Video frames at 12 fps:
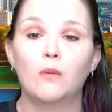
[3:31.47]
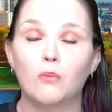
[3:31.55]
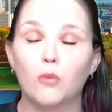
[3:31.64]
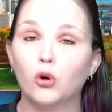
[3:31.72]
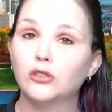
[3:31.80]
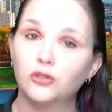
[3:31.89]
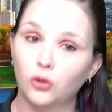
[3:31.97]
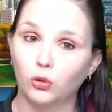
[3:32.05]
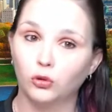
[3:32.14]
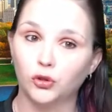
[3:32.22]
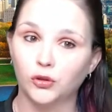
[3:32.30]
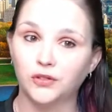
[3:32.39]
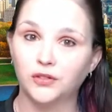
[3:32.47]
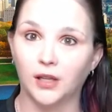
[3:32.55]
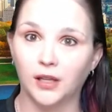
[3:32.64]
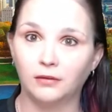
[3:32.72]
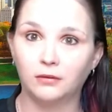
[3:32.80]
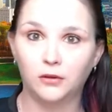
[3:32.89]
more soldiers
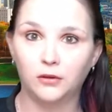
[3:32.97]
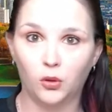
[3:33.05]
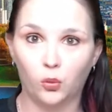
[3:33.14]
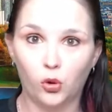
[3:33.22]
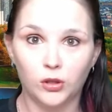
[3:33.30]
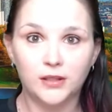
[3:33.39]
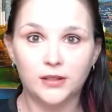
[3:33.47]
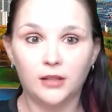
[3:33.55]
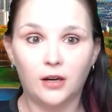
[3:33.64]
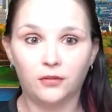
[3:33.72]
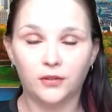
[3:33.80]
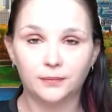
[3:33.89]
than the war itself.